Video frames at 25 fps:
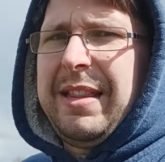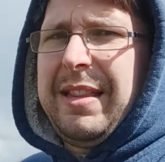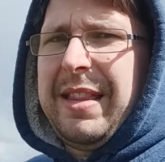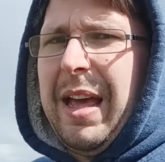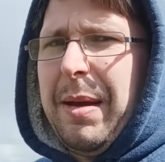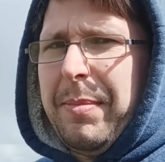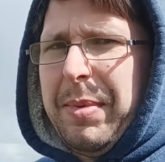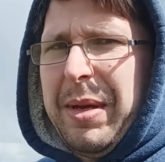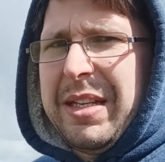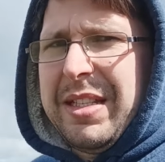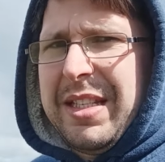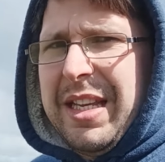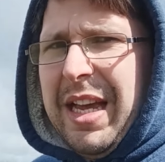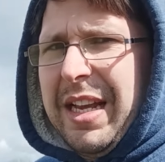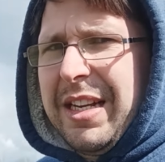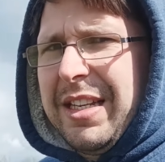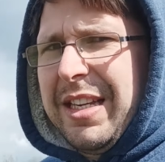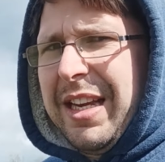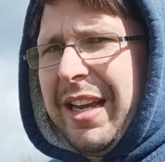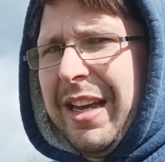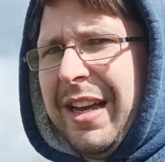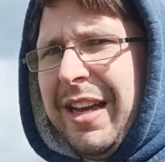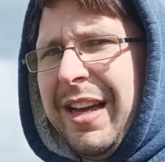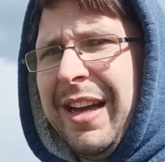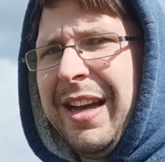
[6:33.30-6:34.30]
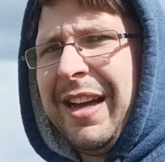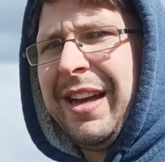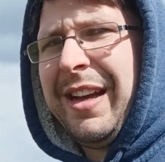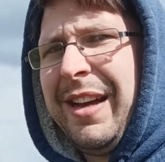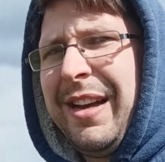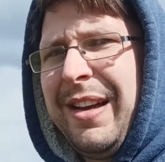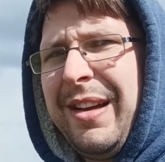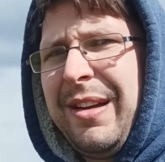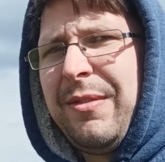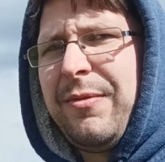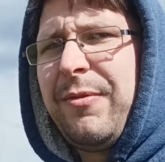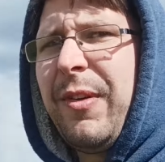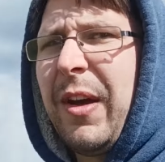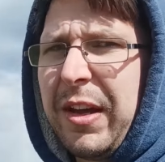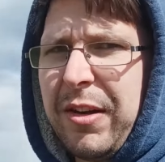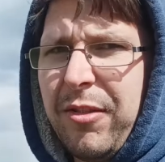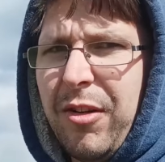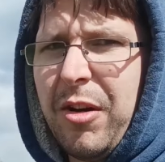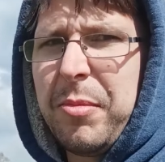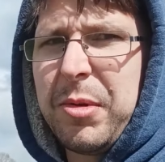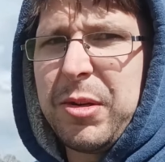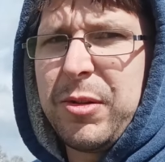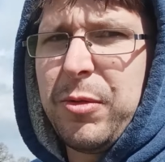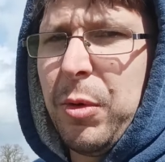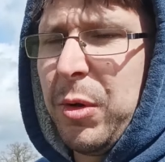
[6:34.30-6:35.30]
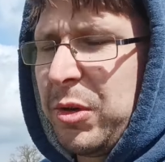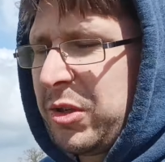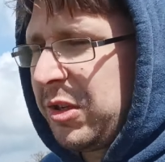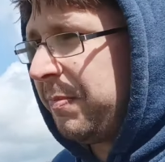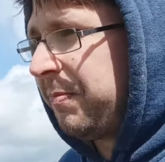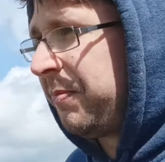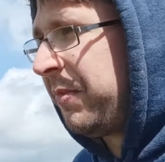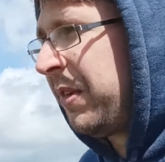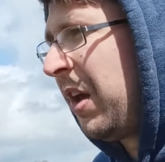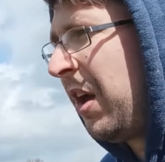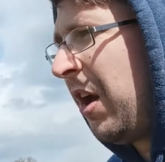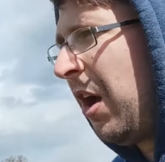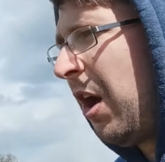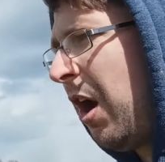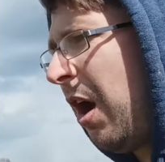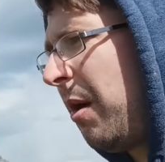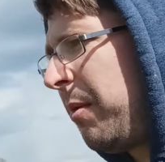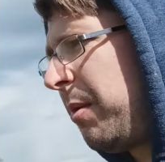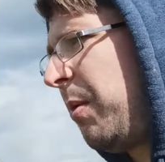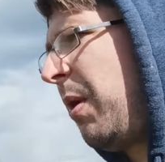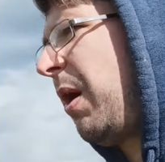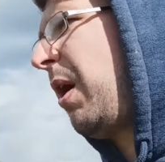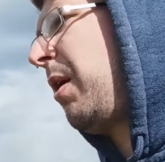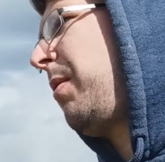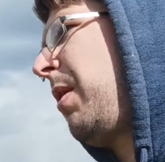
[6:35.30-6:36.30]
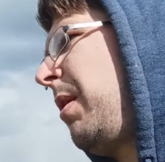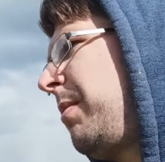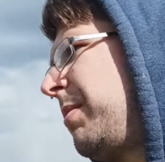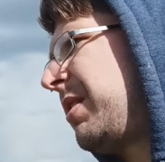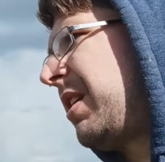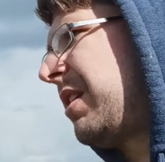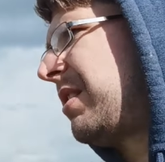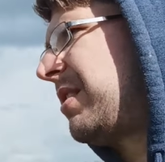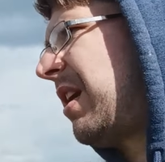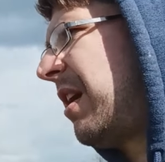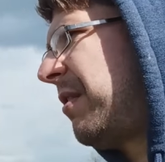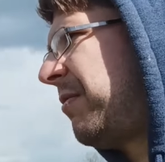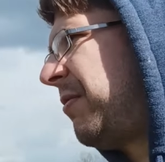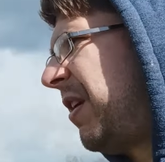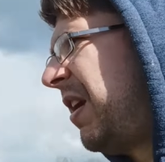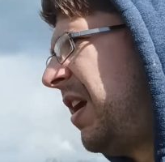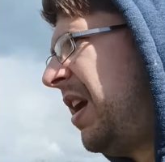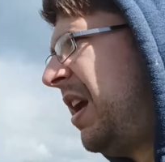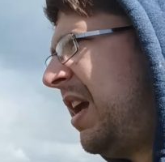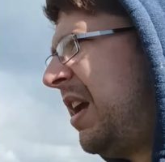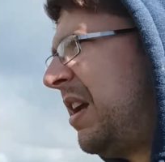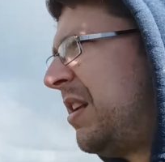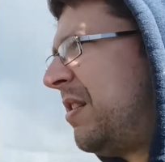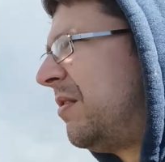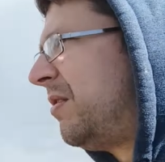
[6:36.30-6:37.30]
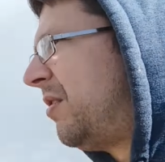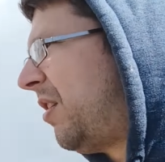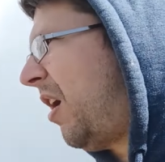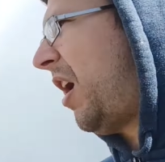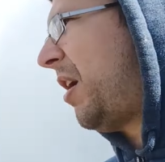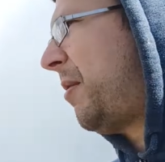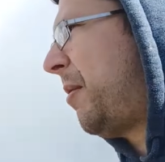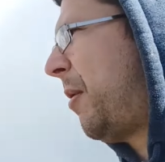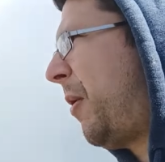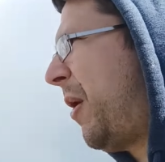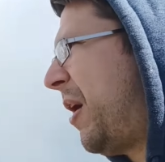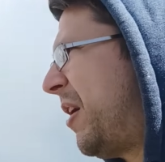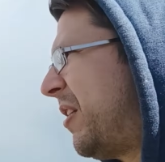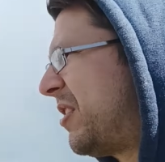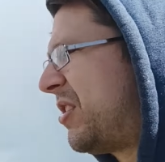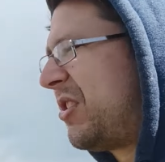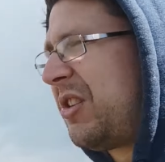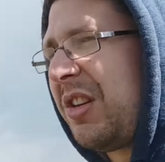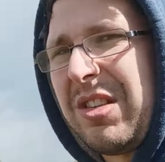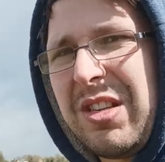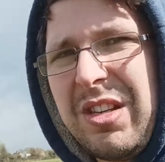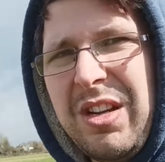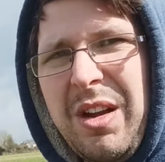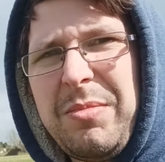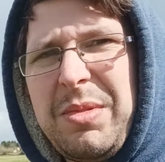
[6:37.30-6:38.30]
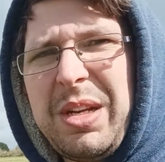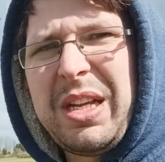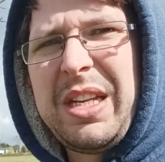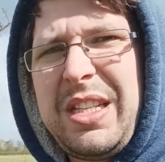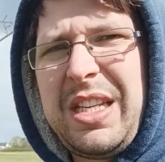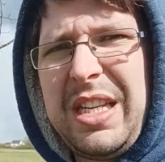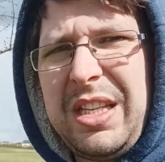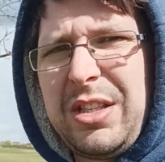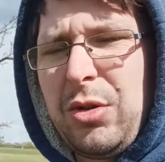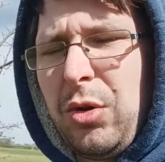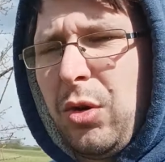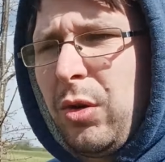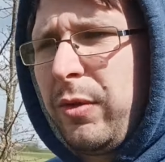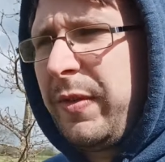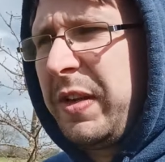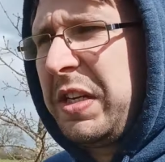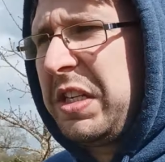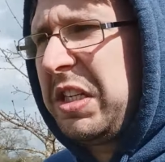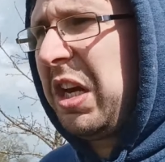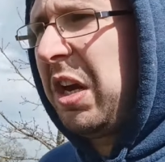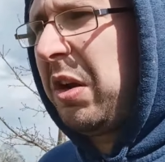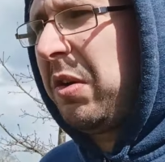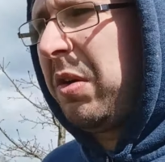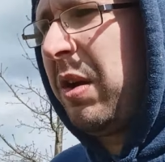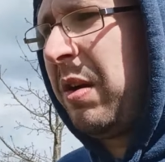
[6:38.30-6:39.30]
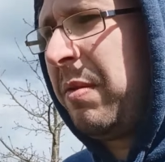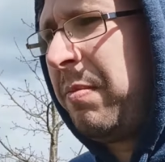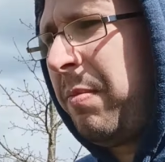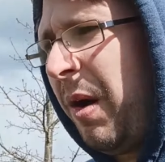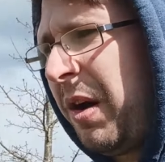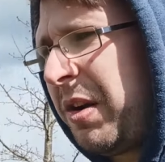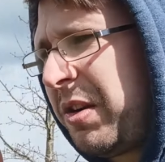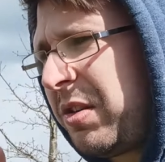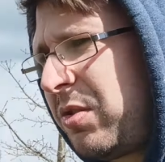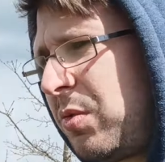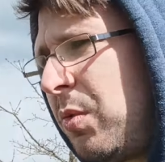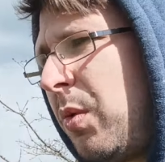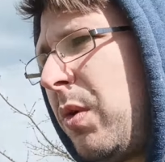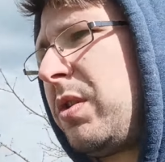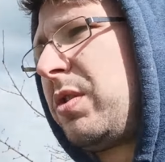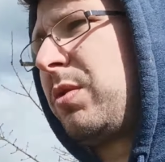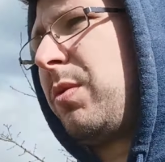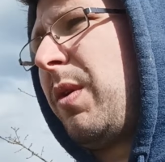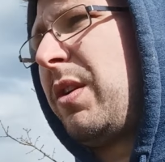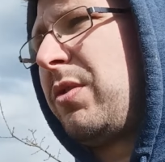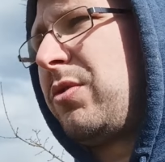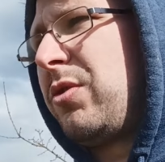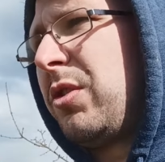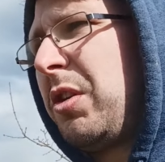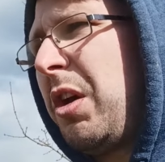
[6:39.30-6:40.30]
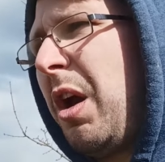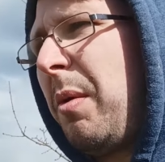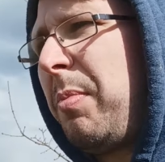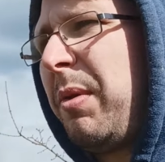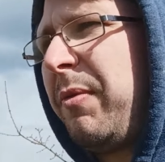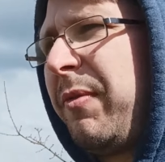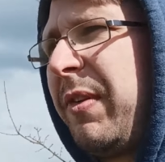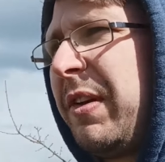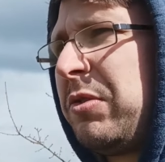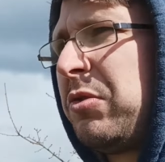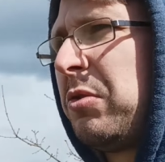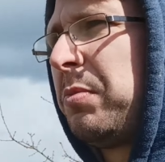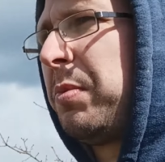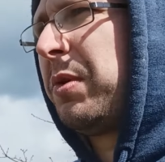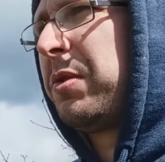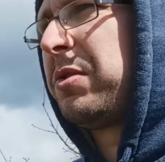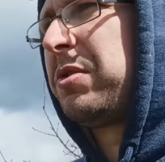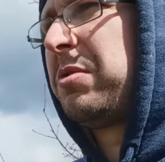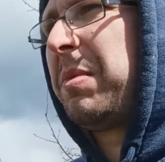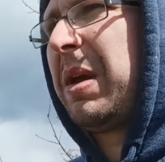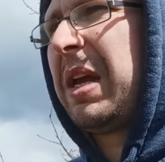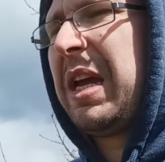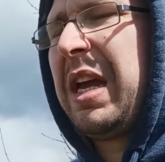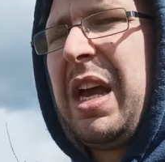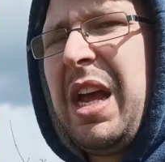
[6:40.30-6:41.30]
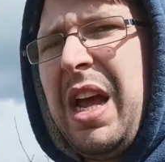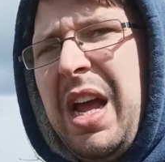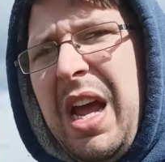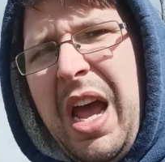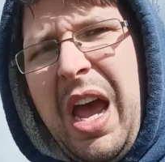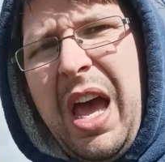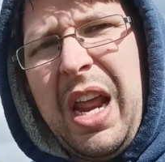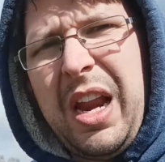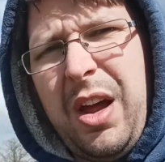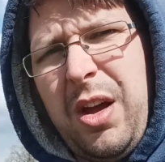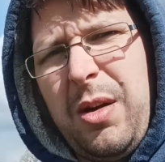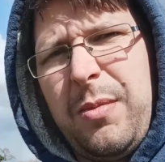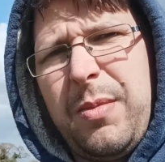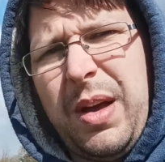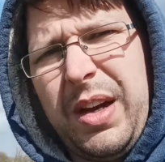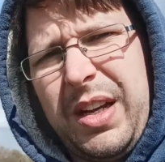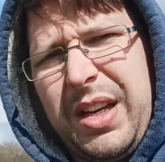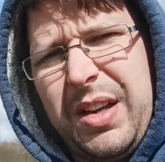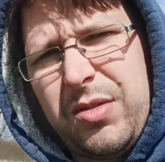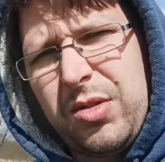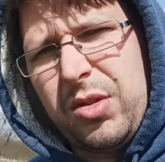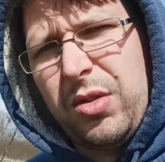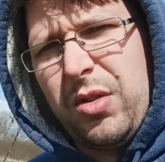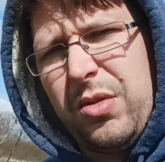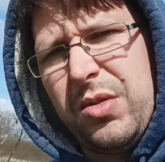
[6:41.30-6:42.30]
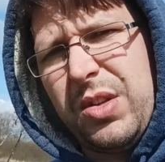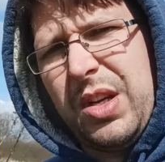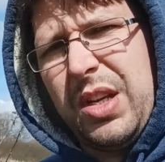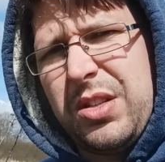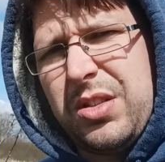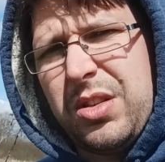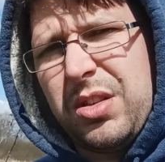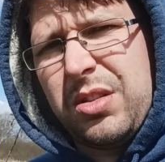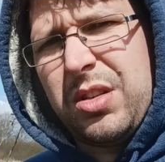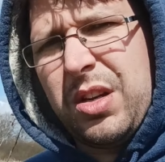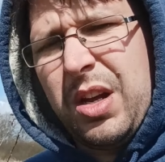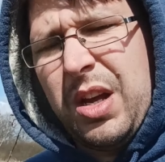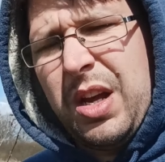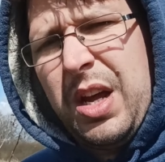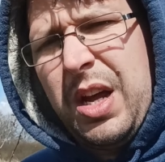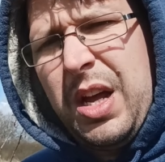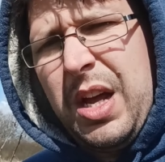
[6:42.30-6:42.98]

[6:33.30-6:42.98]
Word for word: That being said, thank you very much for watching. Hope you're well, hope you're staying safe. I'm aware it's just an updating sort of video, but I just wanted to answer a couple of things were put to me, and I hope that gives you those answers.